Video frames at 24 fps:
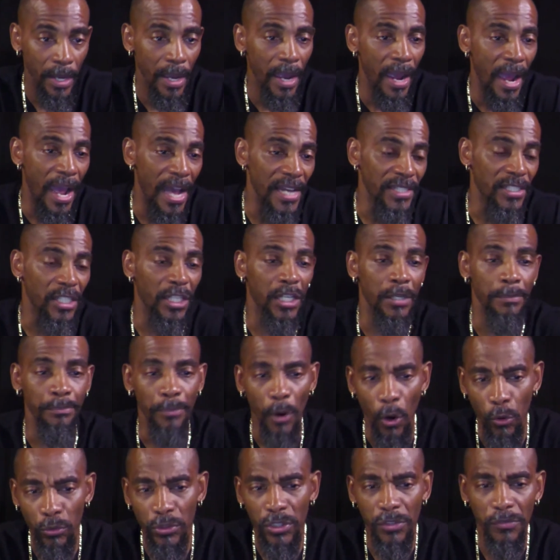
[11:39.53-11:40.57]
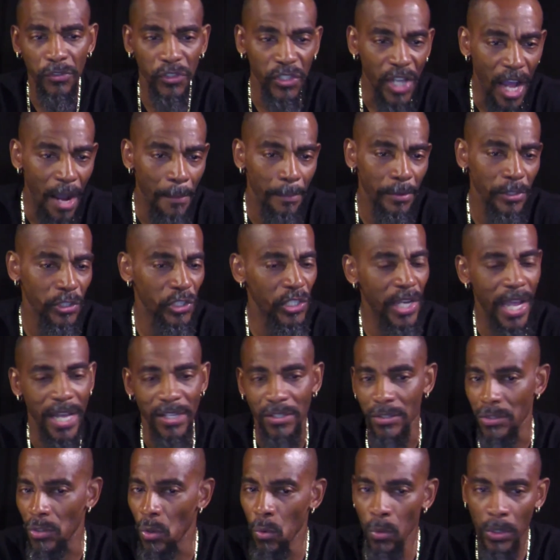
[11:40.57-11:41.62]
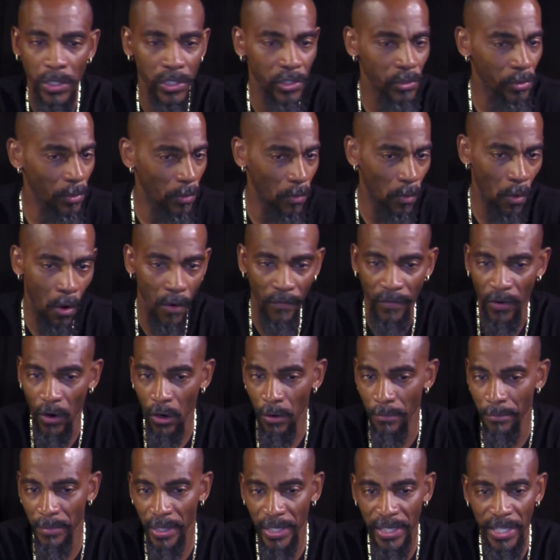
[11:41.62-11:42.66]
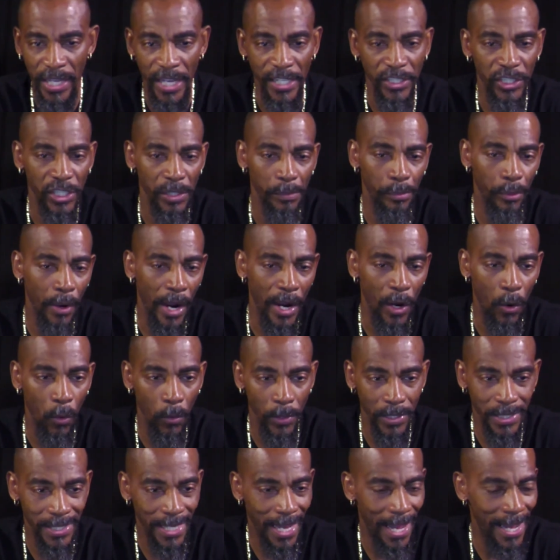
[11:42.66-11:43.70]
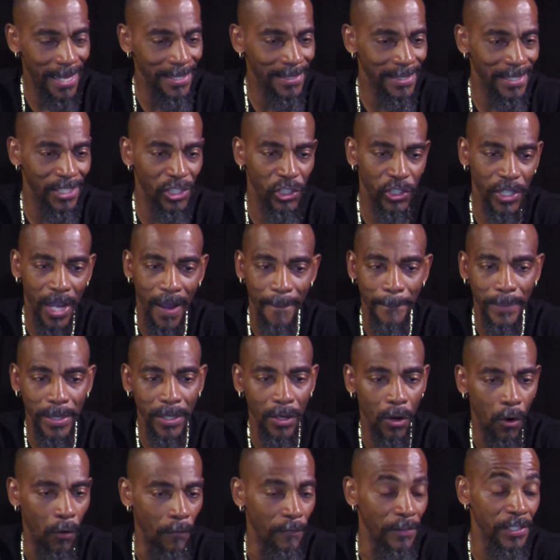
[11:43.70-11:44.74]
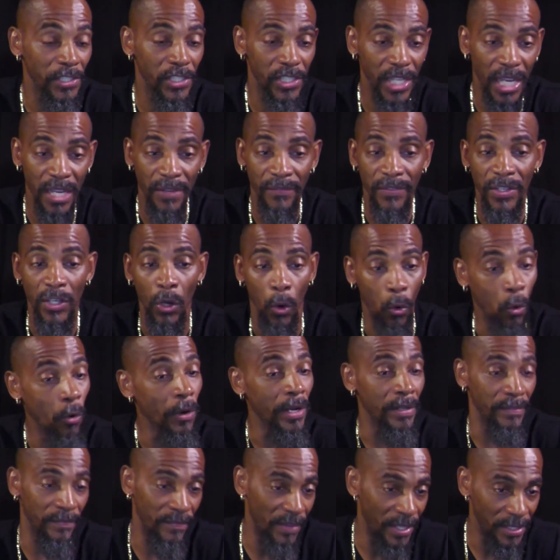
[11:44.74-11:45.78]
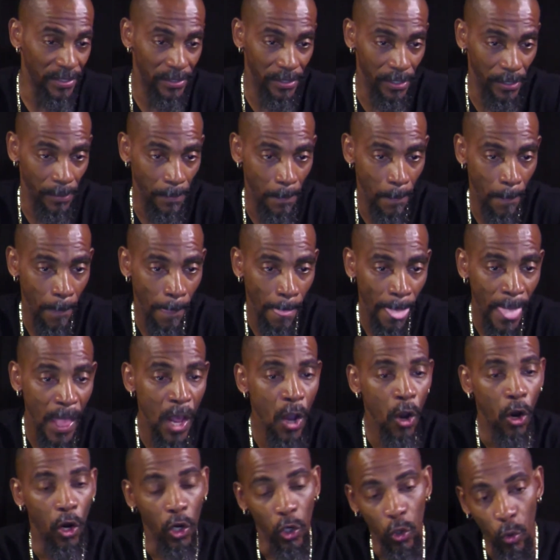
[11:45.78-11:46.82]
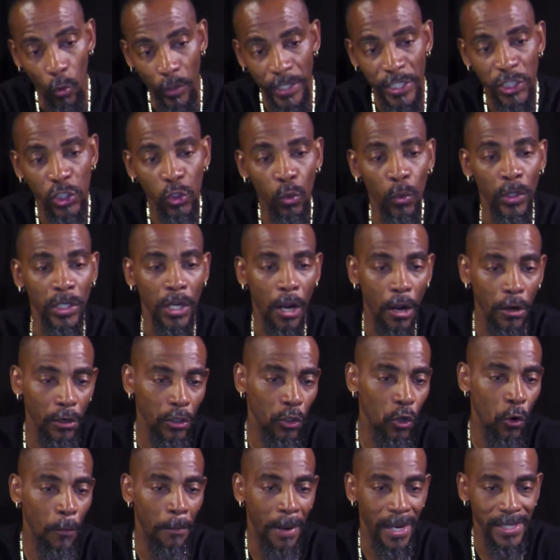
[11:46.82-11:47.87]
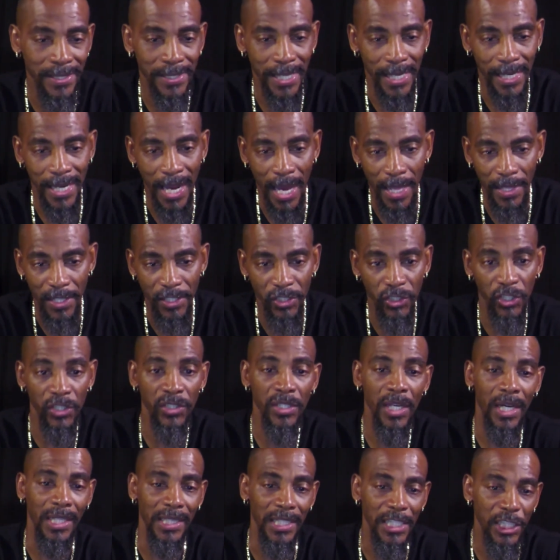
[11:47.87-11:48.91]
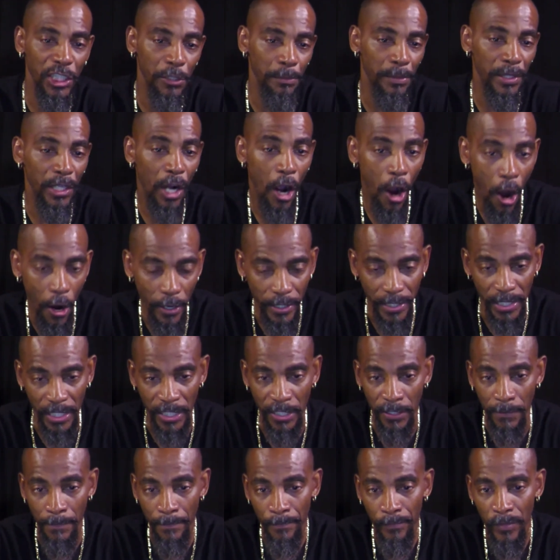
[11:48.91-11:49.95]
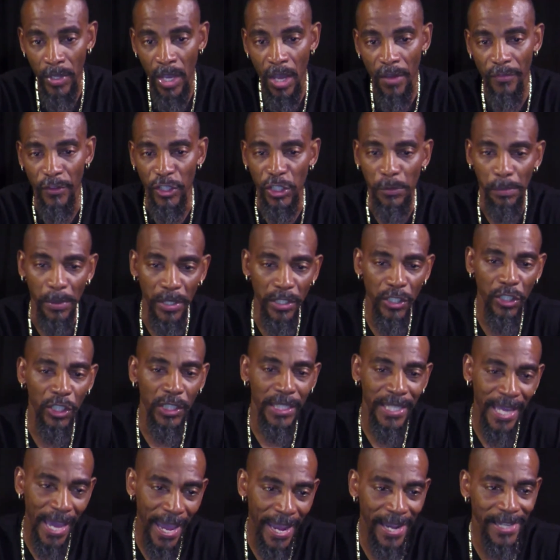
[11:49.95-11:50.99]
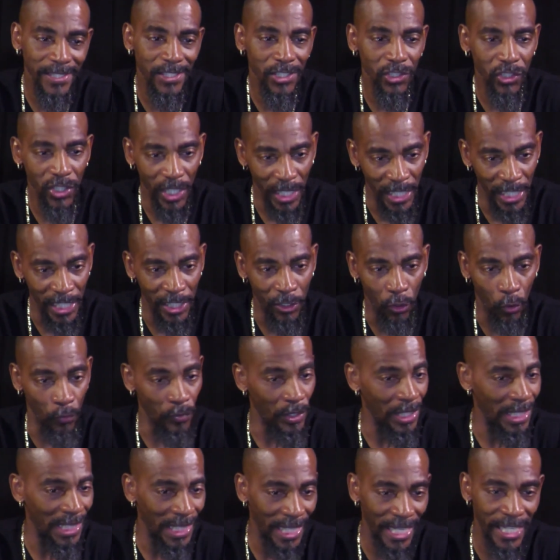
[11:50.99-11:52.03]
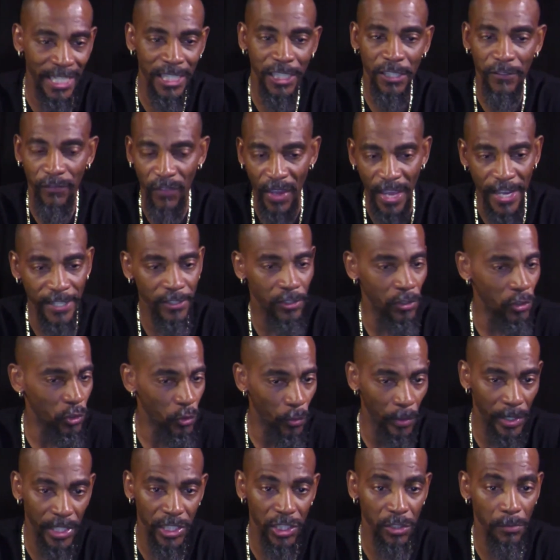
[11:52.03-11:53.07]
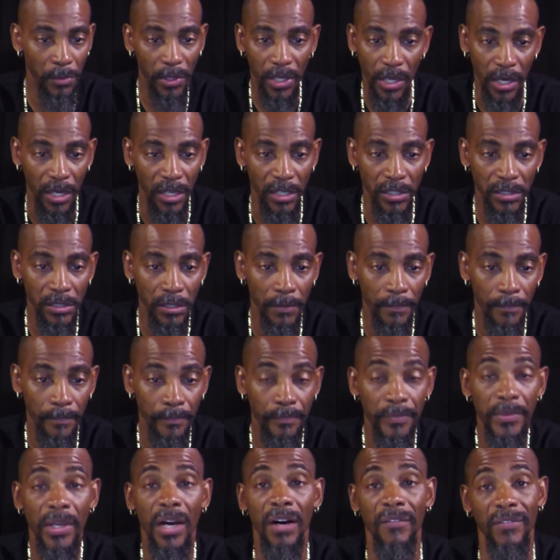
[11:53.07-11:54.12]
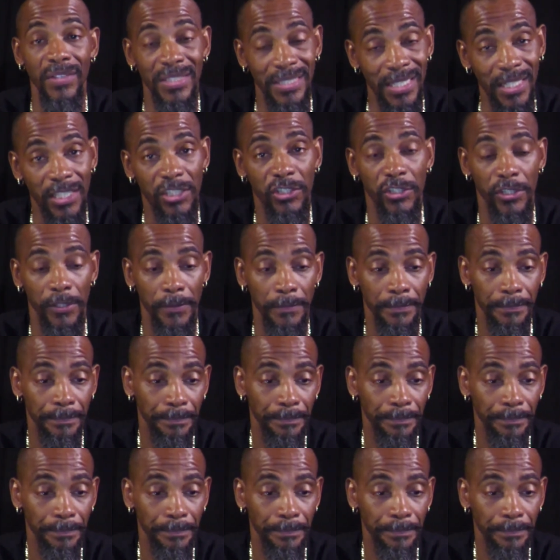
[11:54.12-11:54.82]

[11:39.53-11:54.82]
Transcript: As a compulsive shopper, she has no control over her money, and she prioritizes shopping over saving or investing. According to an article by psychologist Elizabeth Hartney, the spender cashes in on the latest fashion trends because of addiction.